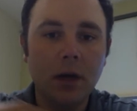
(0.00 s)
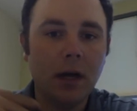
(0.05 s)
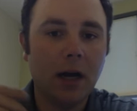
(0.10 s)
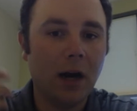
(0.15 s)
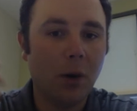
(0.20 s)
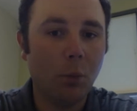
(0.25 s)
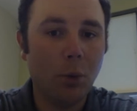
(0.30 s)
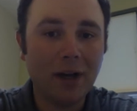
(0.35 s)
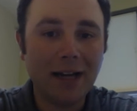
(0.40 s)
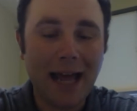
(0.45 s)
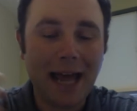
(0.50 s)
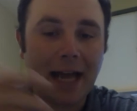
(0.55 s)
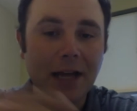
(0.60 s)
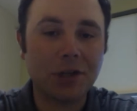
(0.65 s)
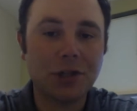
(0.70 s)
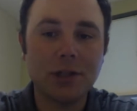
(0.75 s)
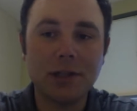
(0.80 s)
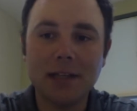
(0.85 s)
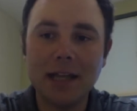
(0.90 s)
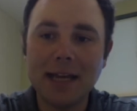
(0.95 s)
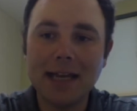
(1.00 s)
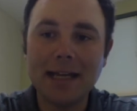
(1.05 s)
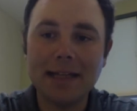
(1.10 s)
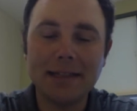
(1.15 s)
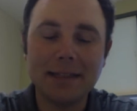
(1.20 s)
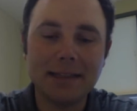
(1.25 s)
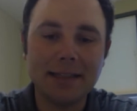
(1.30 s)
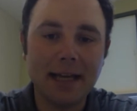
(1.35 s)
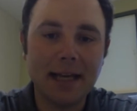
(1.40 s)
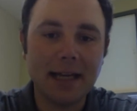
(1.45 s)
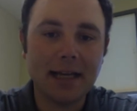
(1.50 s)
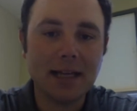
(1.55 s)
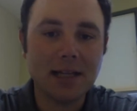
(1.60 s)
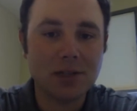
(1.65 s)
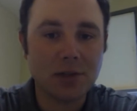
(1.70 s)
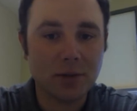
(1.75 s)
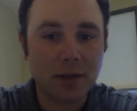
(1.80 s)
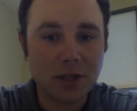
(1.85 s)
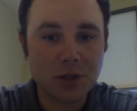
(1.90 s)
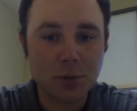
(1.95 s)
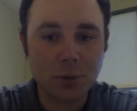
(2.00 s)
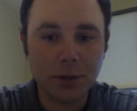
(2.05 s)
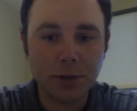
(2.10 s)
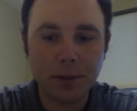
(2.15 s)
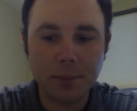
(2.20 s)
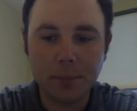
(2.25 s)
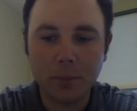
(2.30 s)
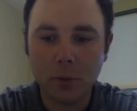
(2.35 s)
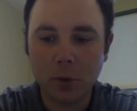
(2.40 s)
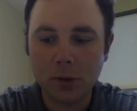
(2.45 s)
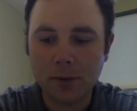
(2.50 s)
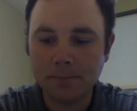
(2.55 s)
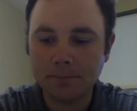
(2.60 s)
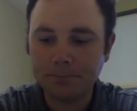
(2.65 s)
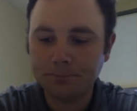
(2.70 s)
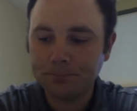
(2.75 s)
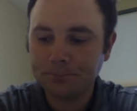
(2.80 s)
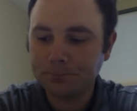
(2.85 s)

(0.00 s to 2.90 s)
what action they need to take. And so that's really important.